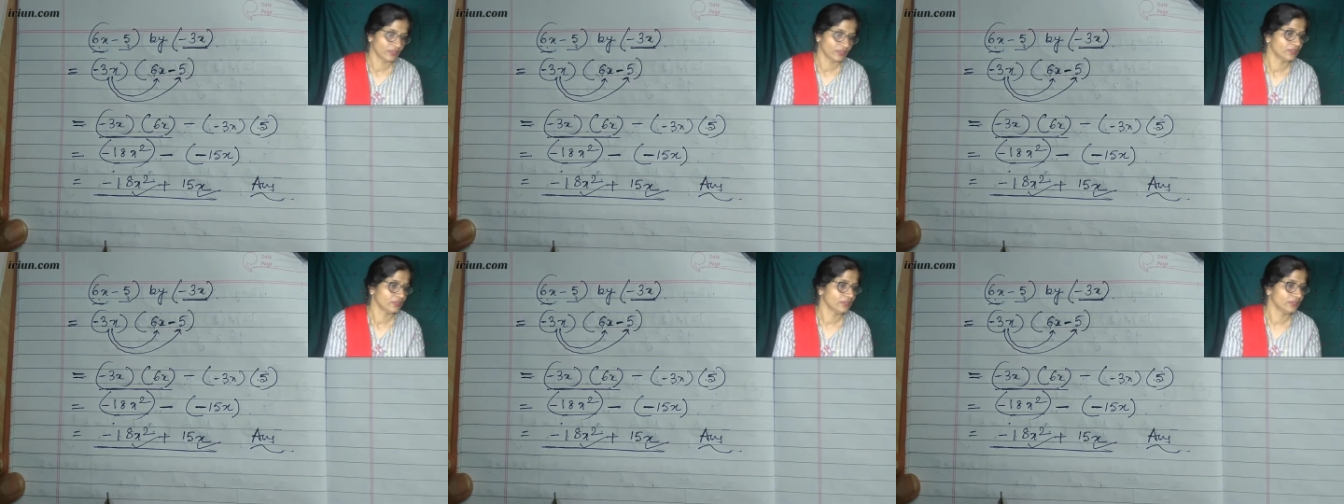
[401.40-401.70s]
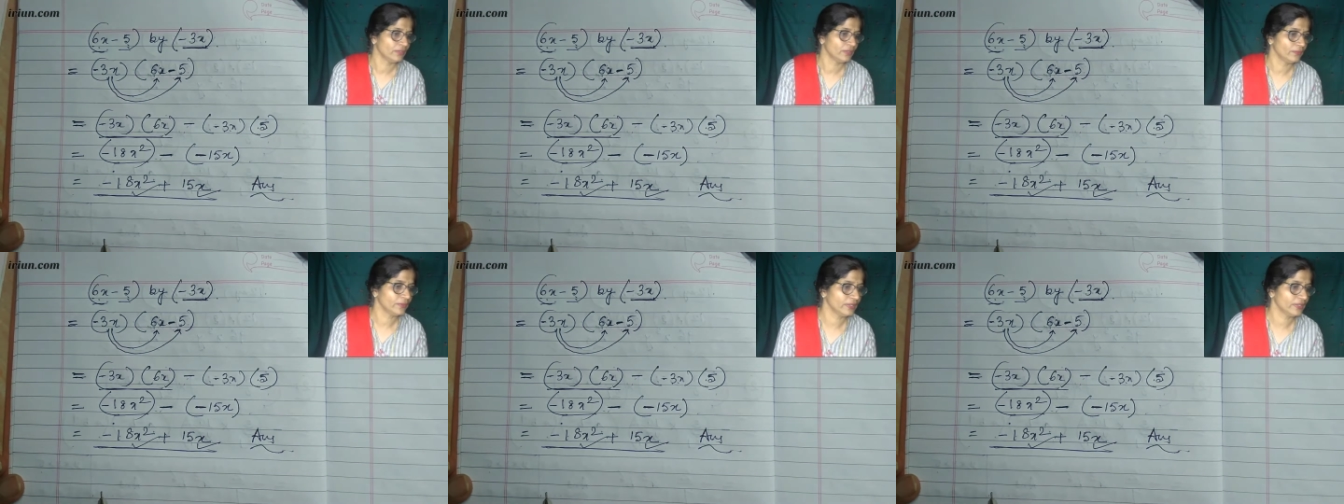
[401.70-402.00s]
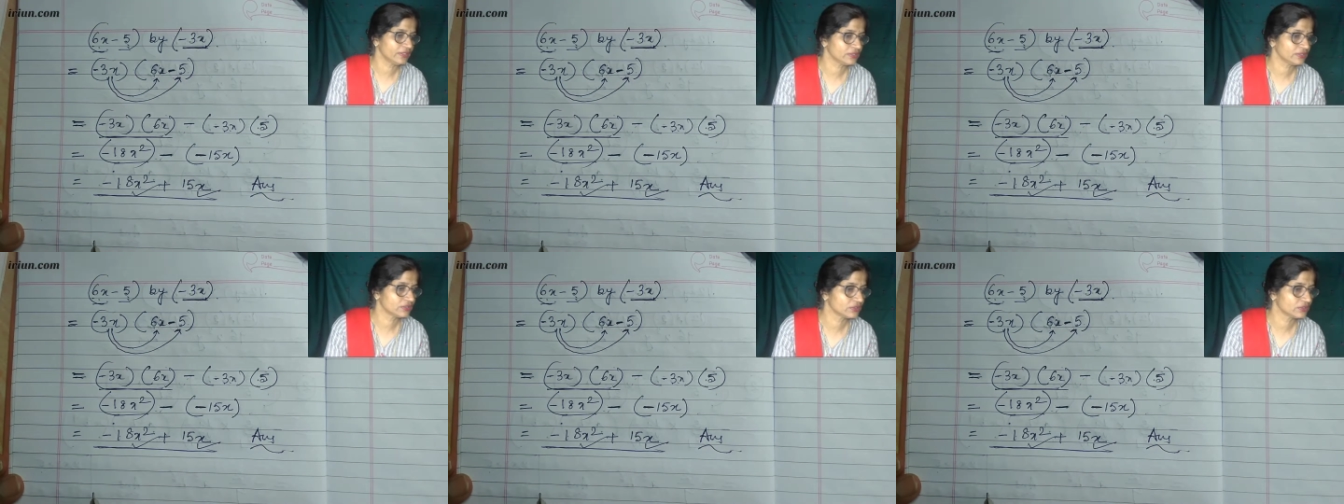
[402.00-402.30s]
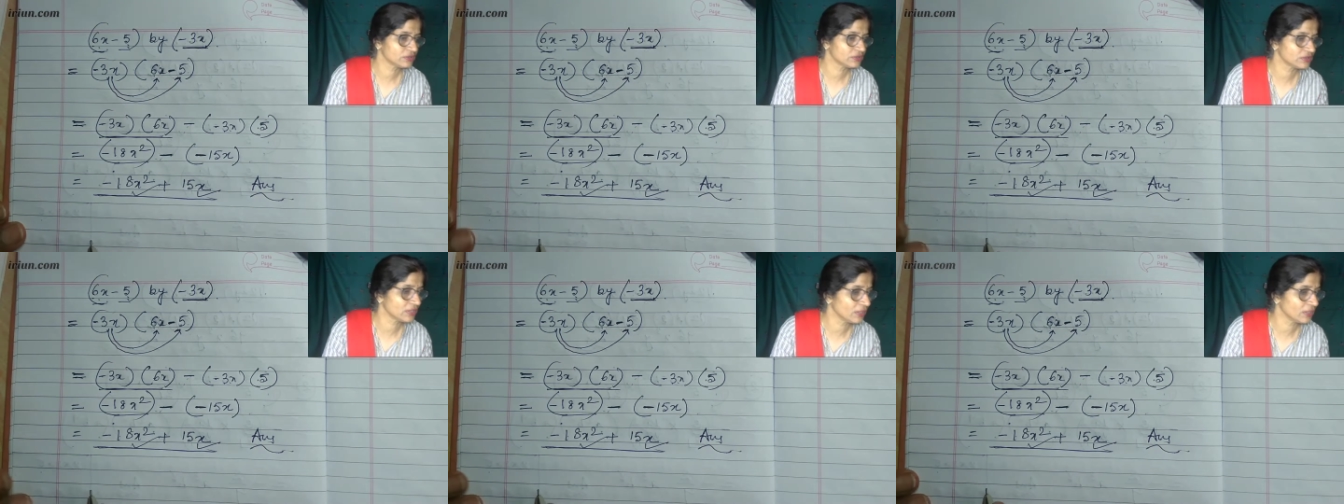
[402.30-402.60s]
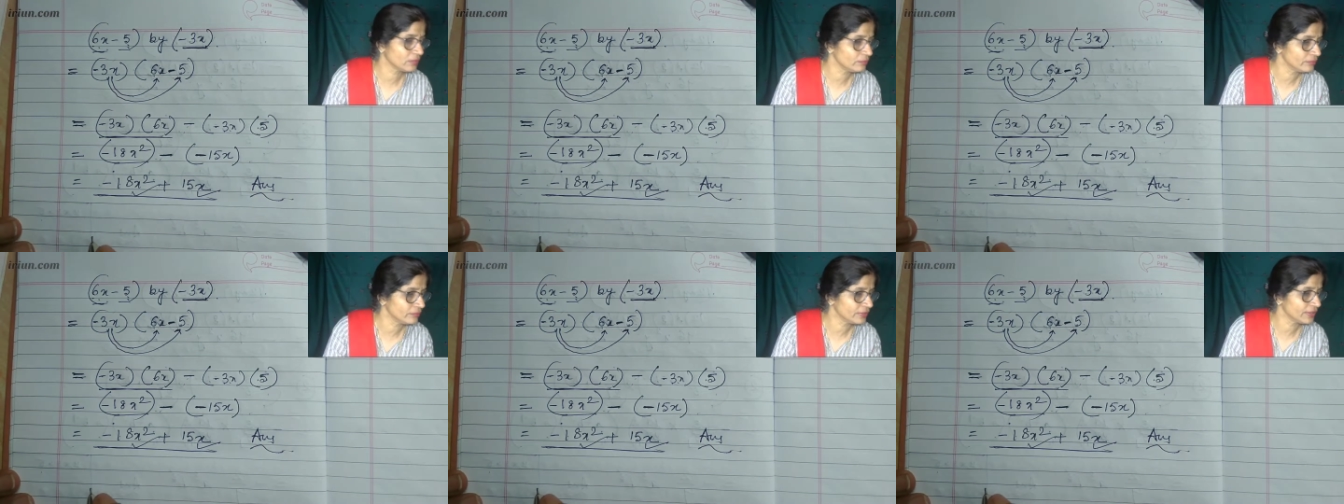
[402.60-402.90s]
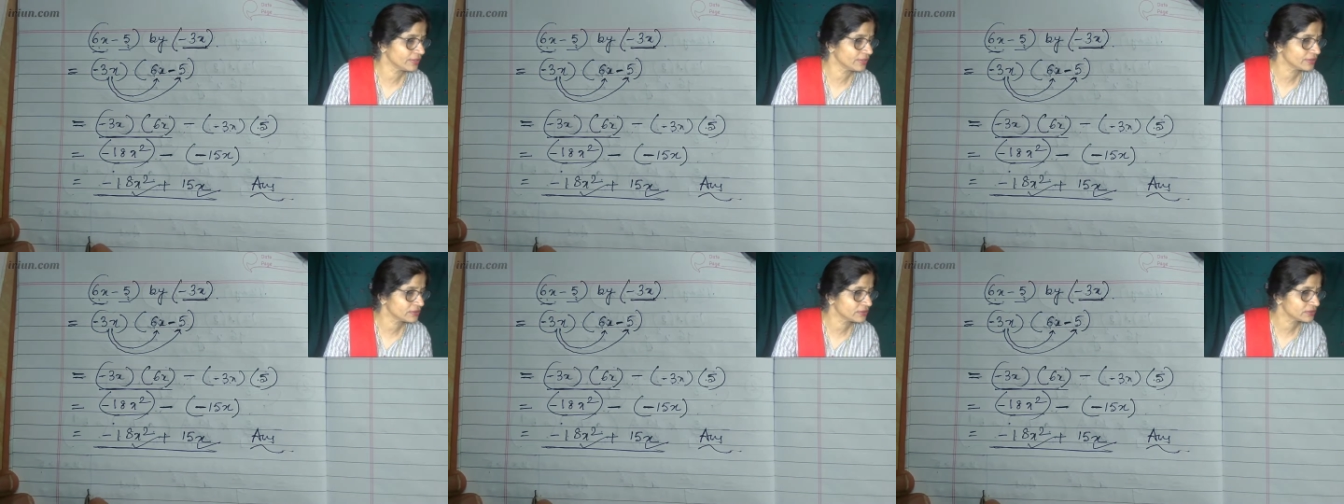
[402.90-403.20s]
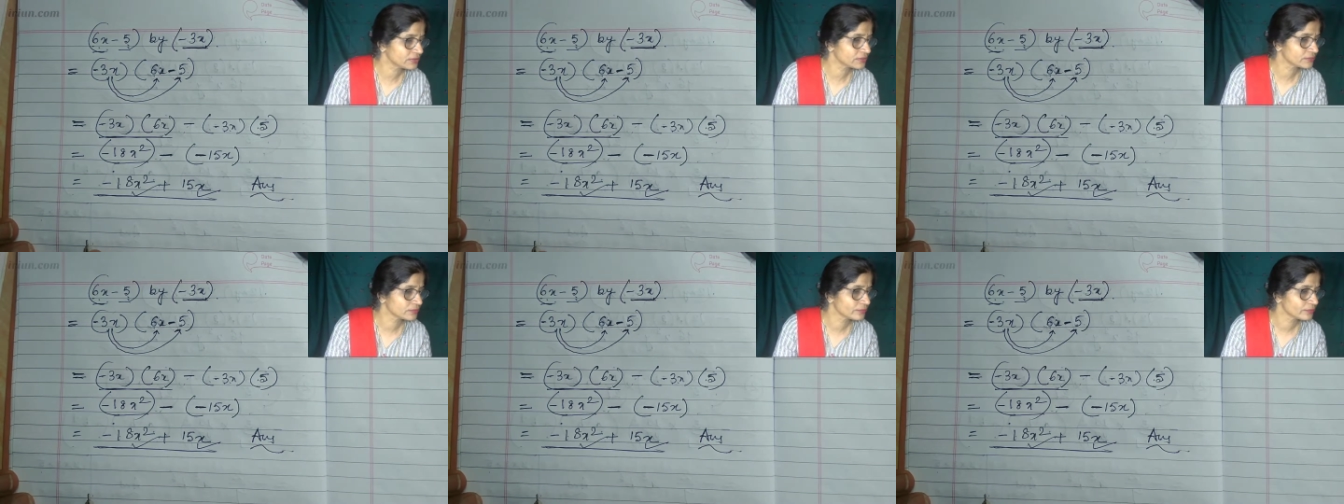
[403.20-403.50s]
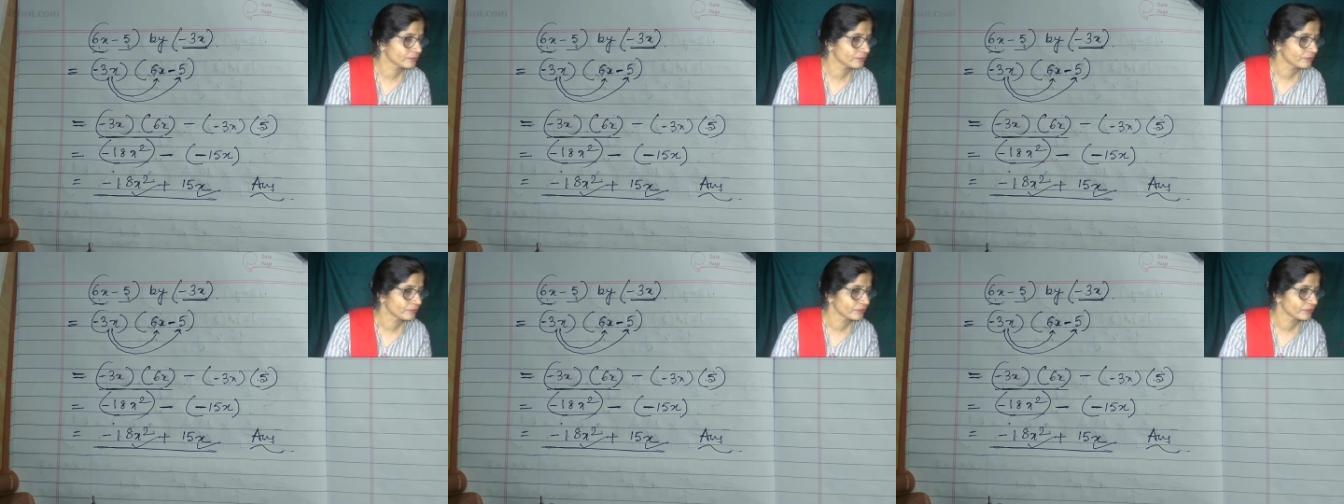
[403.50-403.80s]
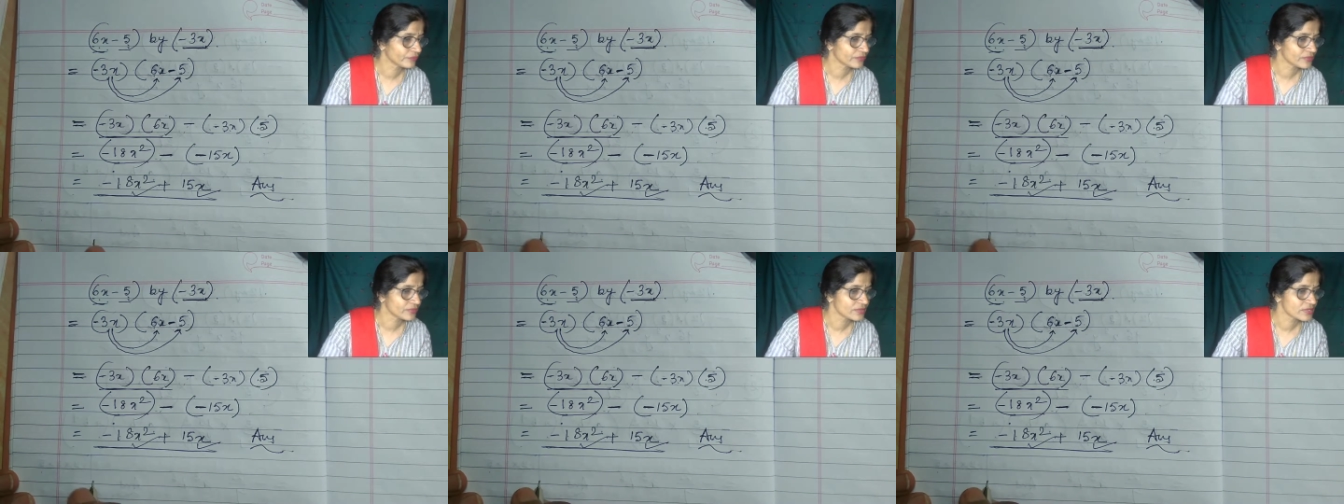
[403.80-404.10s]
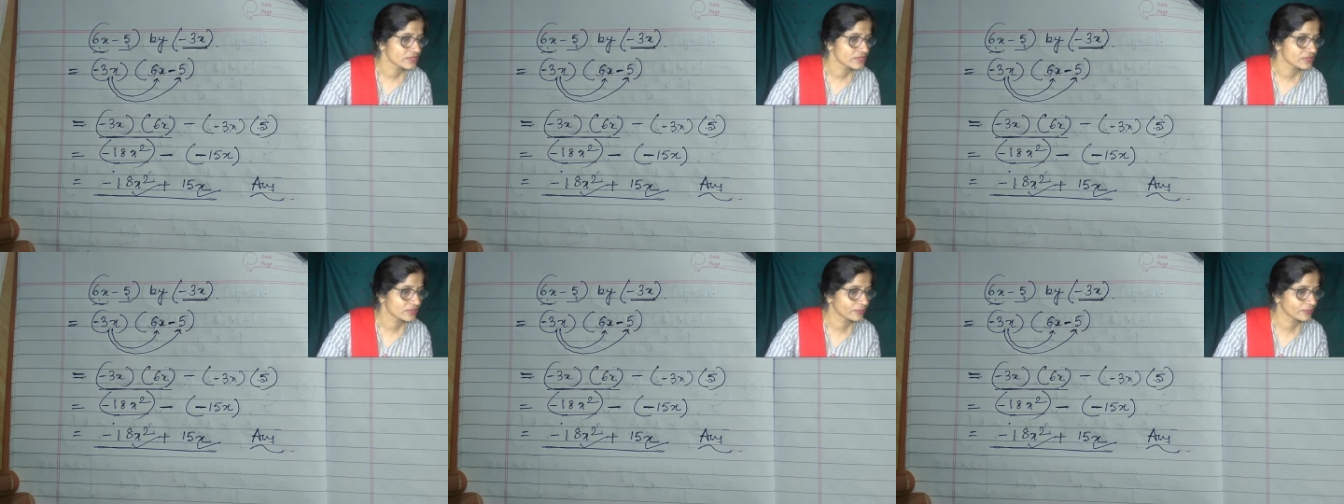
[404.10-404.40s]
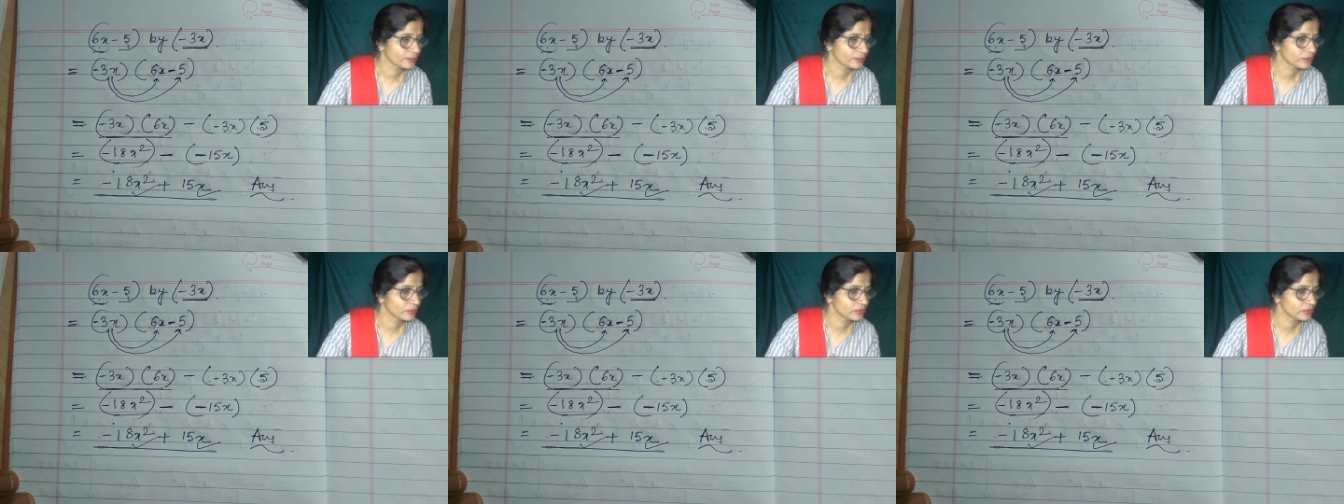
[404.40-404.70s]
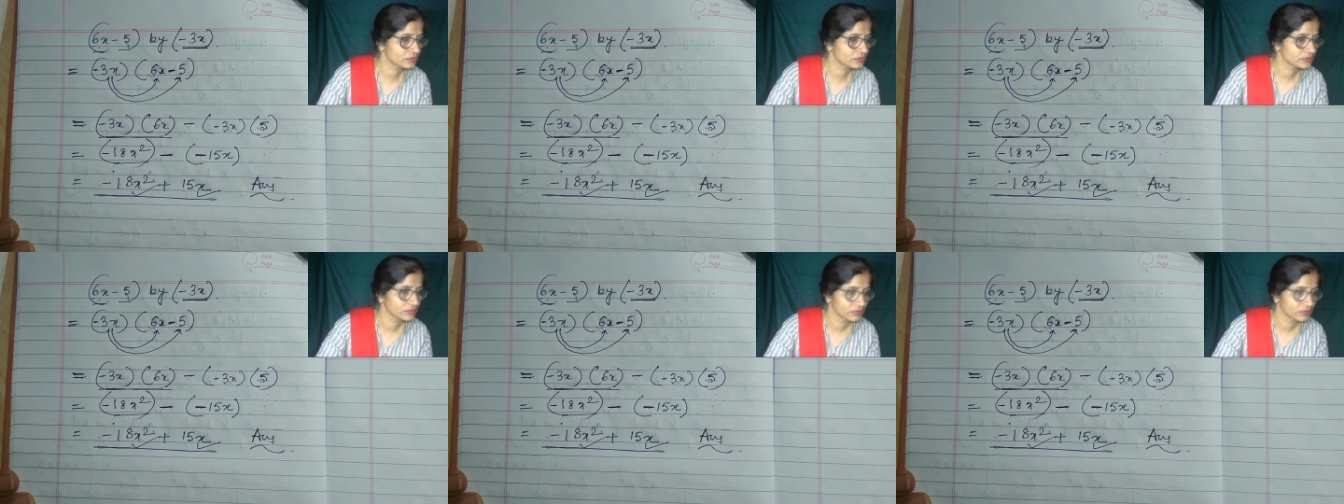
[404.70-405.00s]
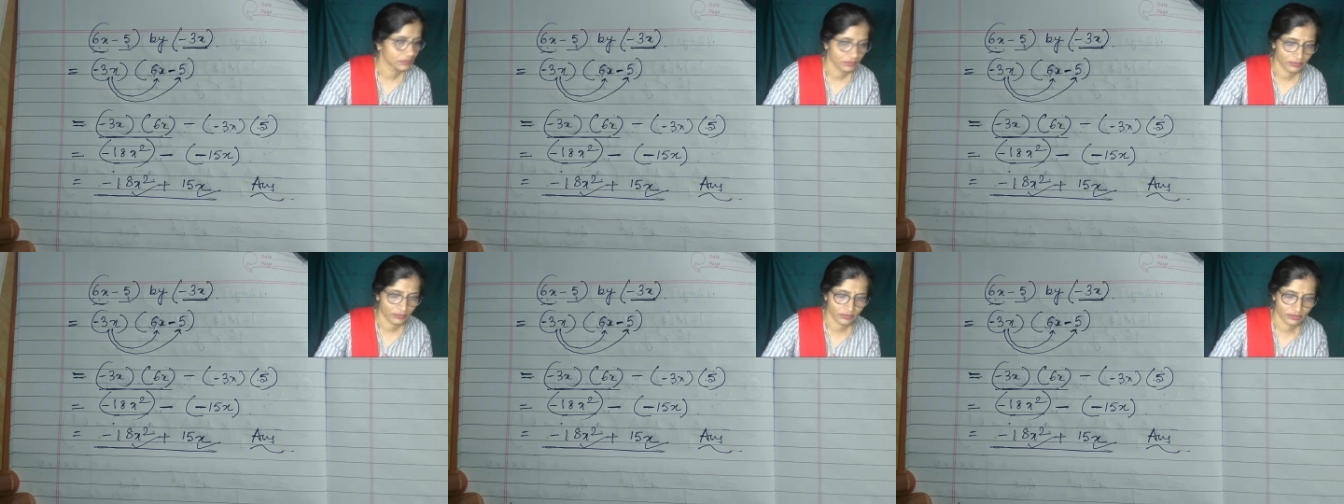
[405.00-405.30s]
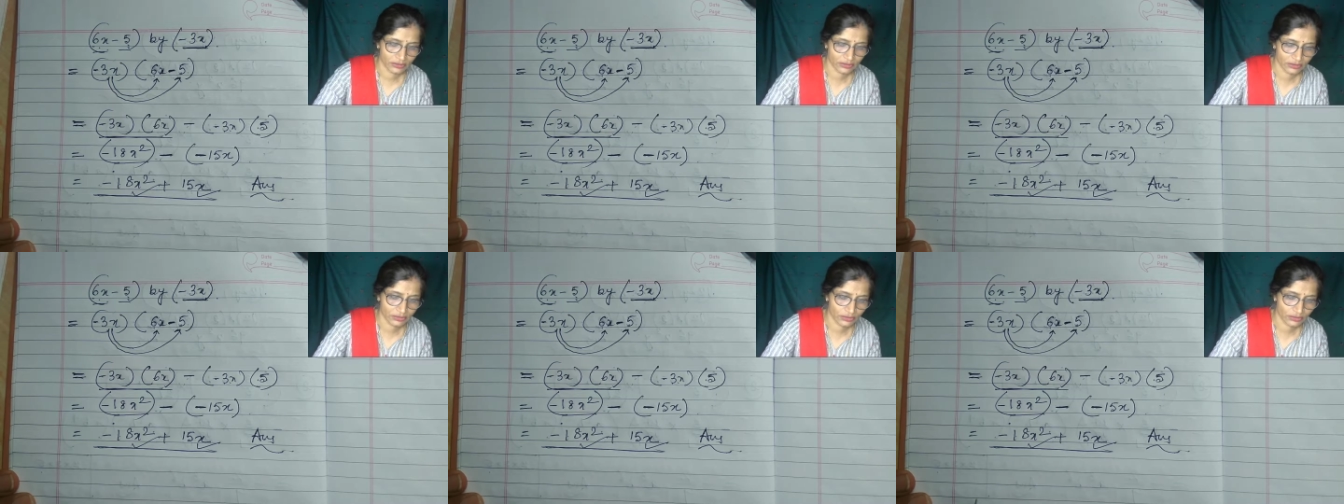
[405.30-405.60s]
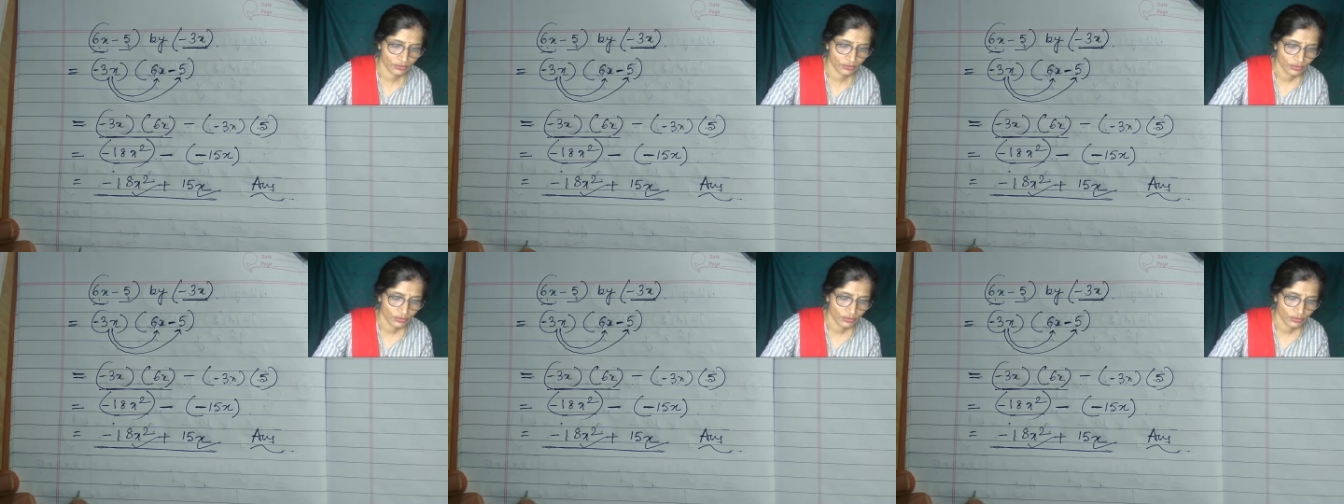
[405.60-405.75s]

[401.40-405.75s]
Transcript: Now next sum is, suppose this is